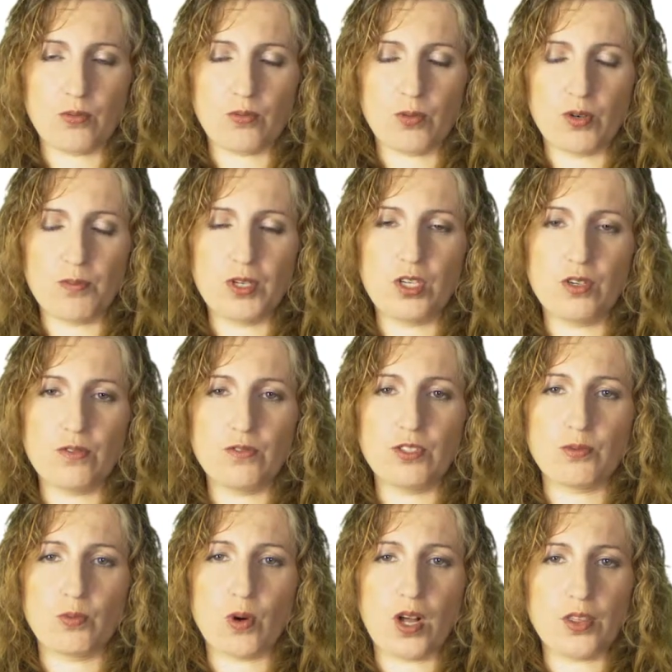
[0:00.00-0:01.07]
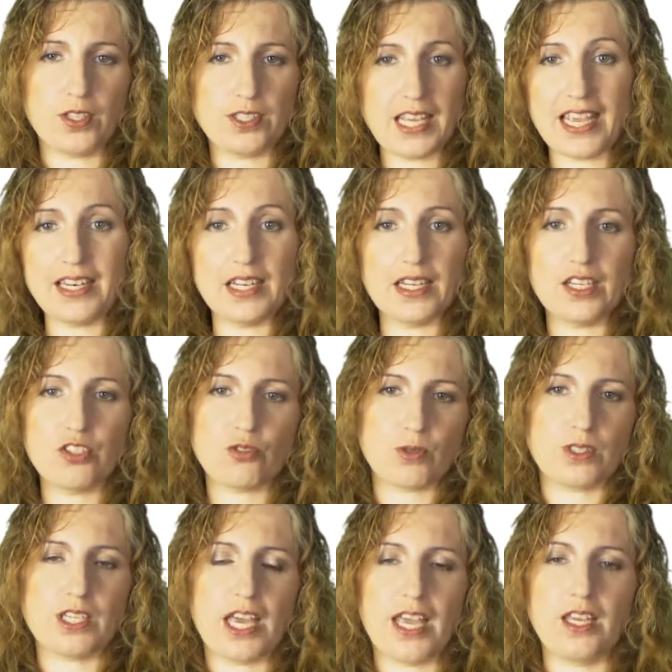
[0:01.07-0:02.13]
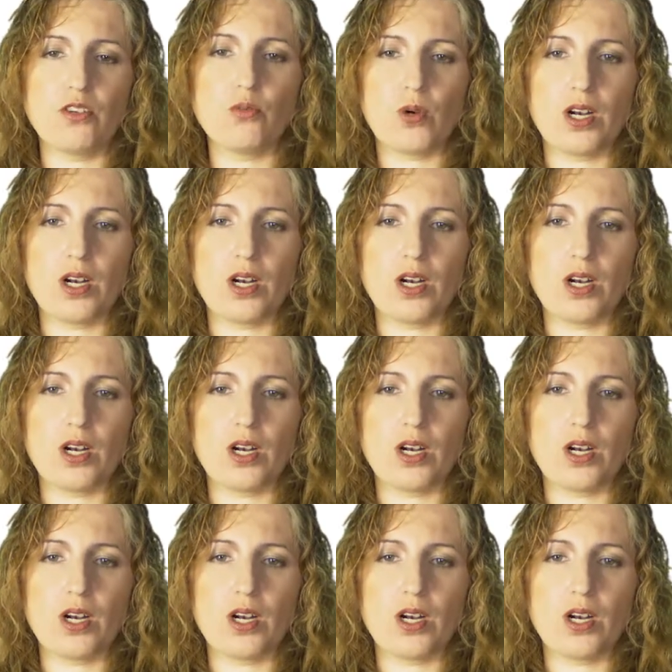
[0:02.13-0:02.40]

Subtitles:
removed while the data is retained,